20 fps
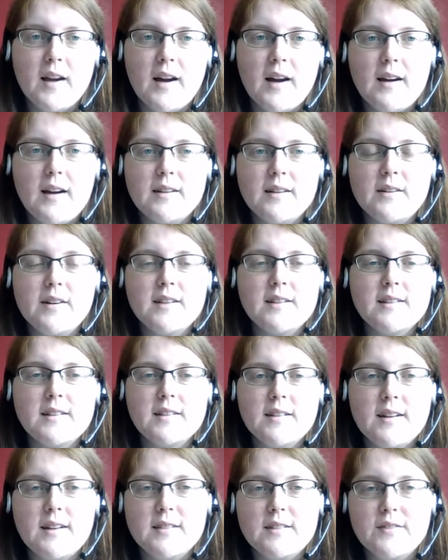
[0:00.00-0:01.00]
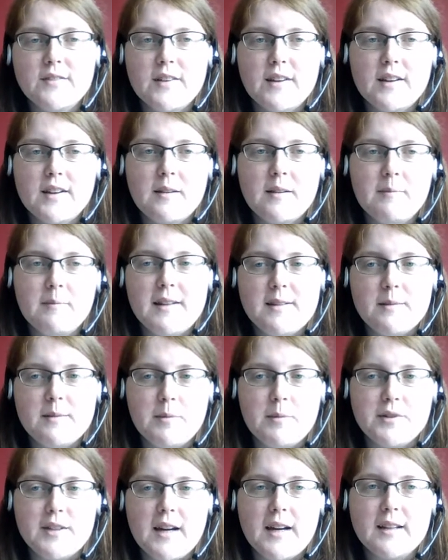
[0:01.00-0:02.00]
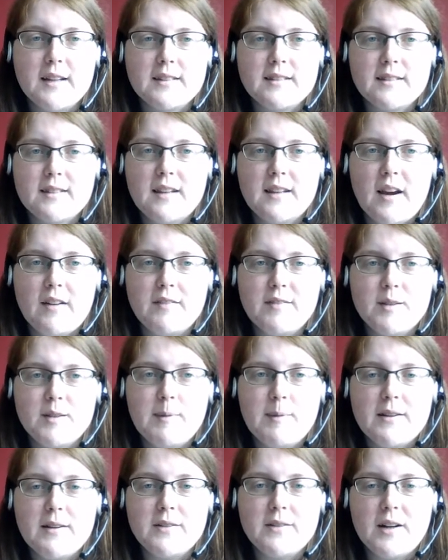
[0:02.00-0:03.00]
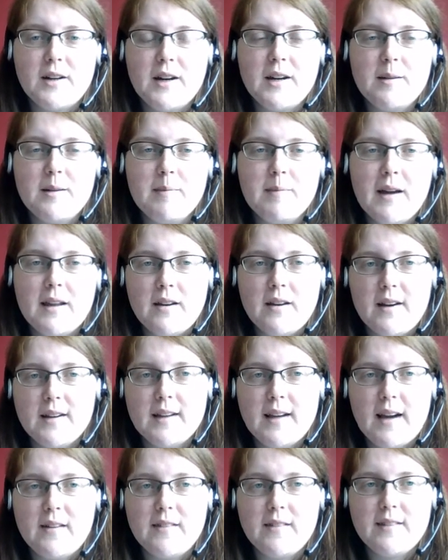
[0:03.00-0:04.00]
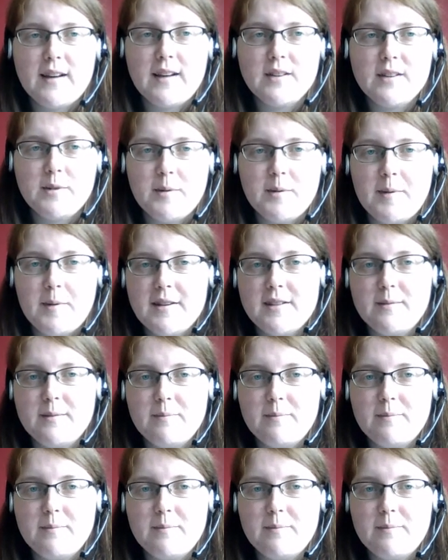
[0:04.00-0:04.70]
A question asked for completed projects that you have to spend in your home, and I count that as one of my